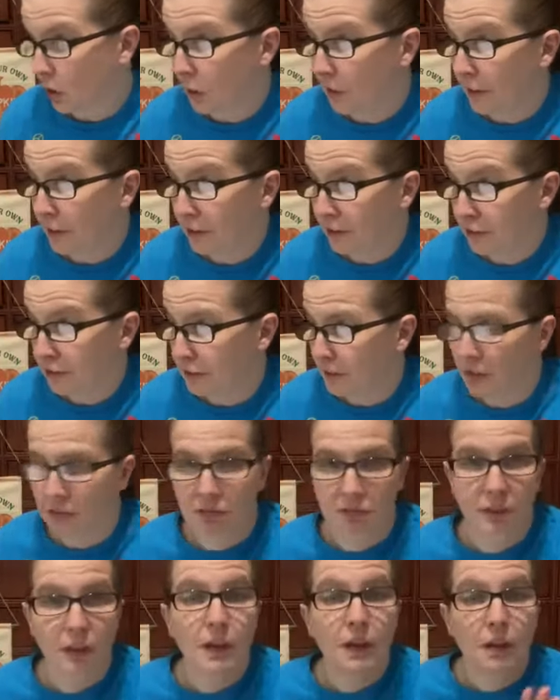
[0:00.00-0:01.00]
Okay, good
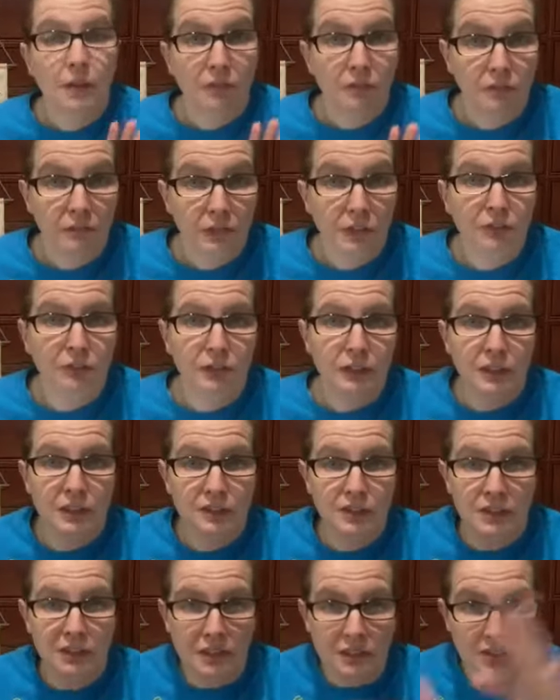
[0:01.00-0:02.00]
enough. Feel free
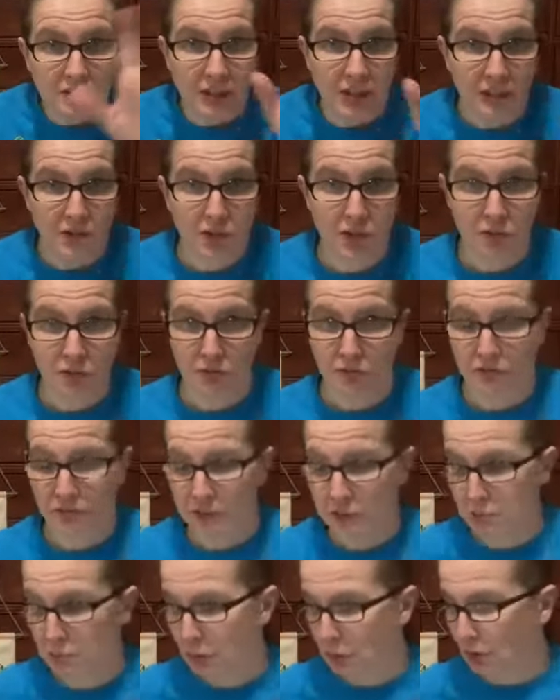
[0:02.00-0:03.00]
to send this out to
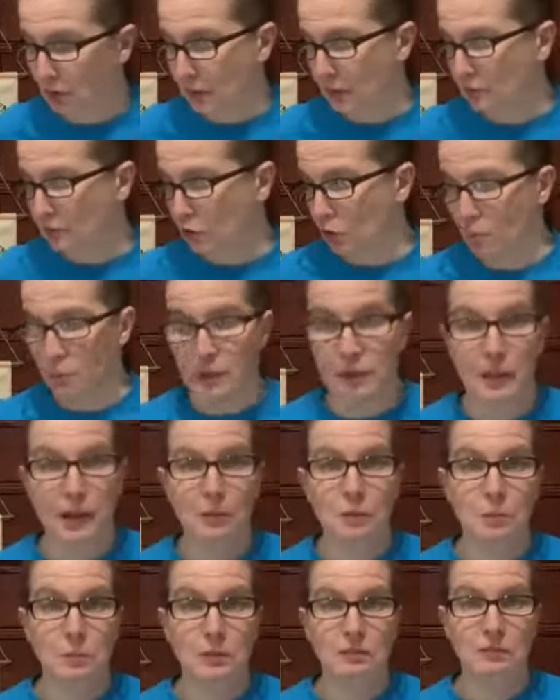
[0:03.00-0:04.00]
Facebook land for me.
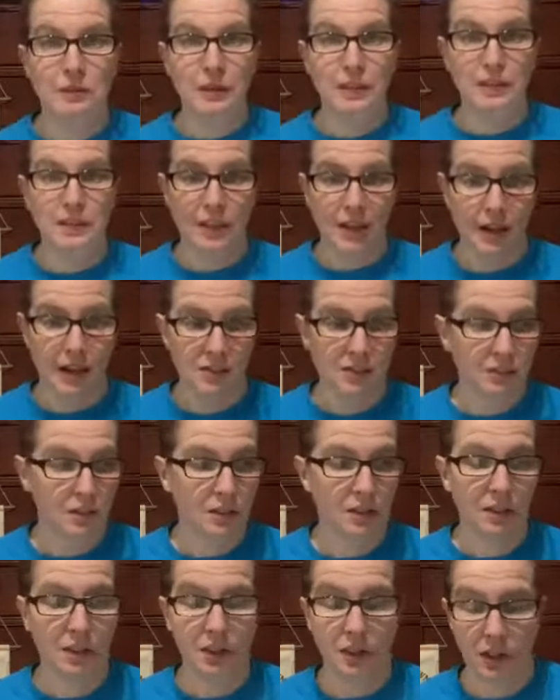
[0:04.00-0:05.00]
That would be
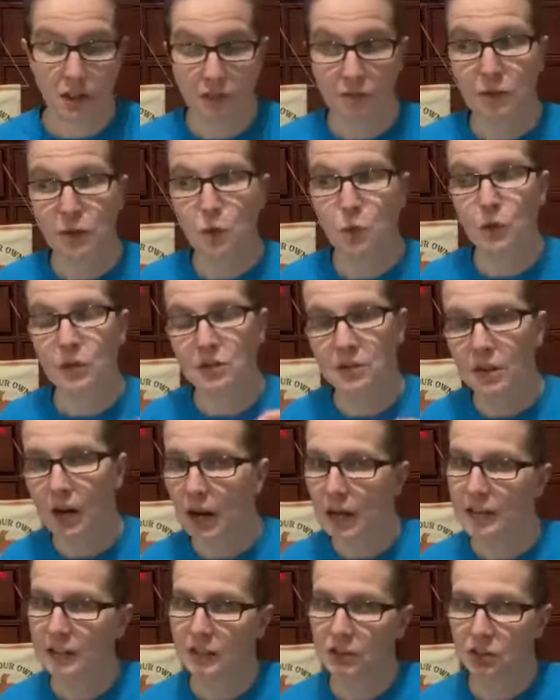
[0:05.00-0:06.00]
fantastic. If you are
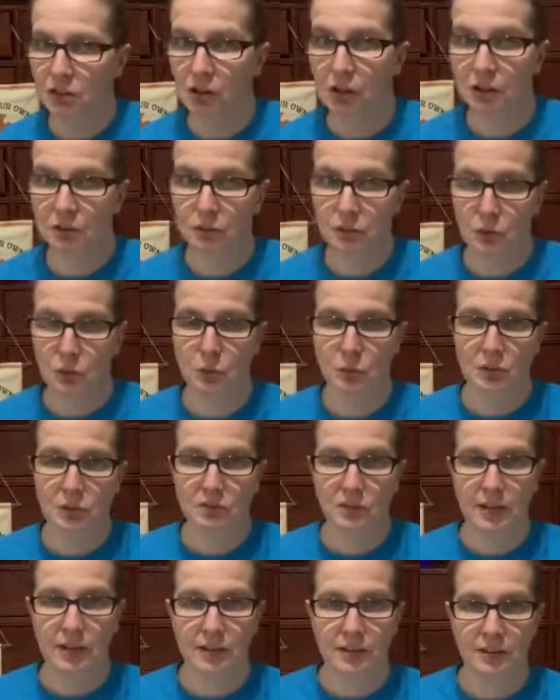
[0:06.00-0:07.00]
not a Chalk Couture
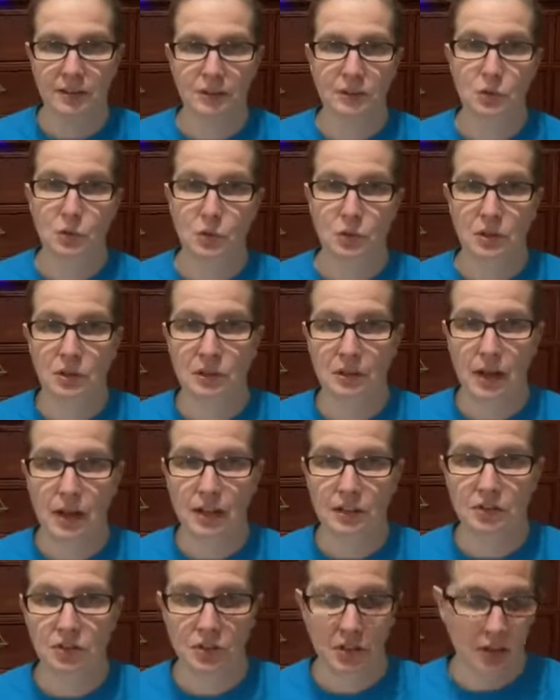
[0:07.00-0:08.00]
designer, you
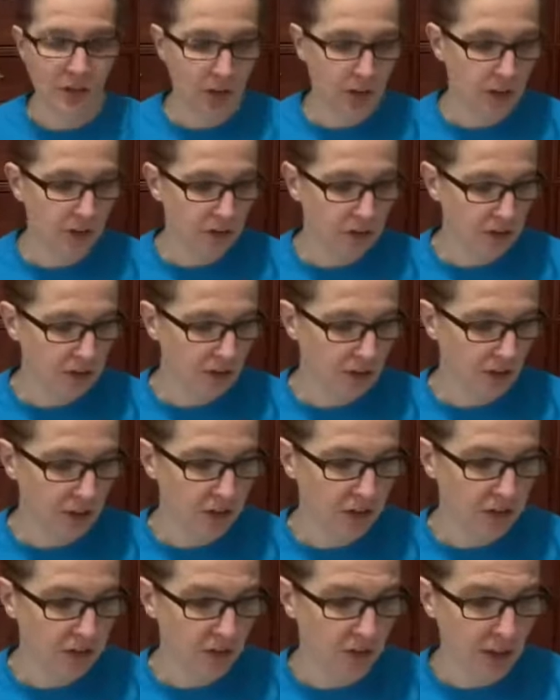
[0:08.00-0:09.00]
cannot share other
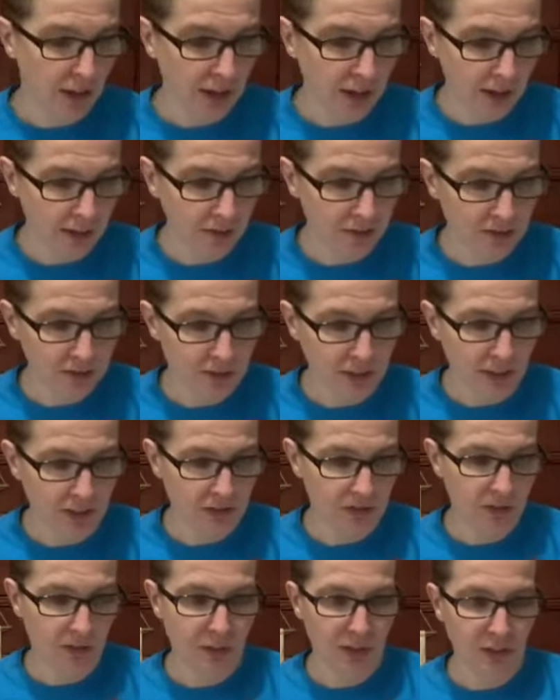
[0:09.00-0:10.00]
designers' lives.
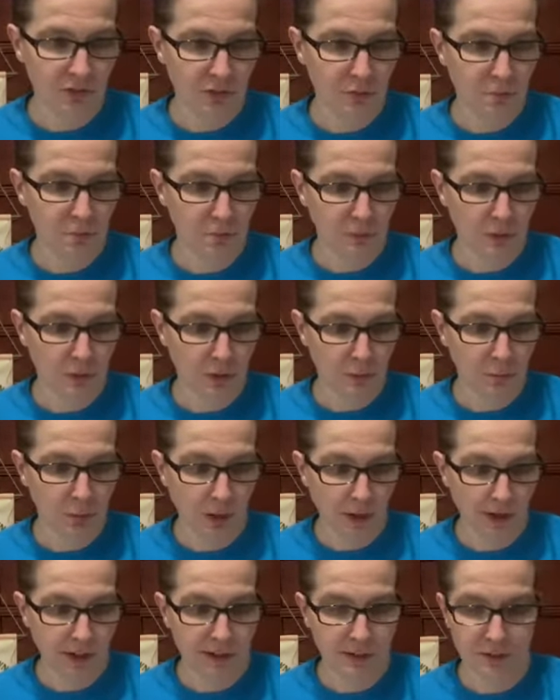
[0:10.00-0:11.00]
That's against
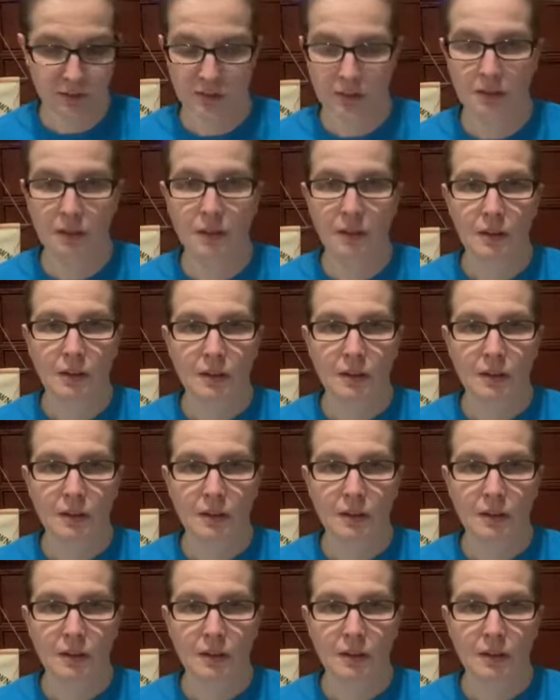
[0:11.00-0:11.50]
compliance.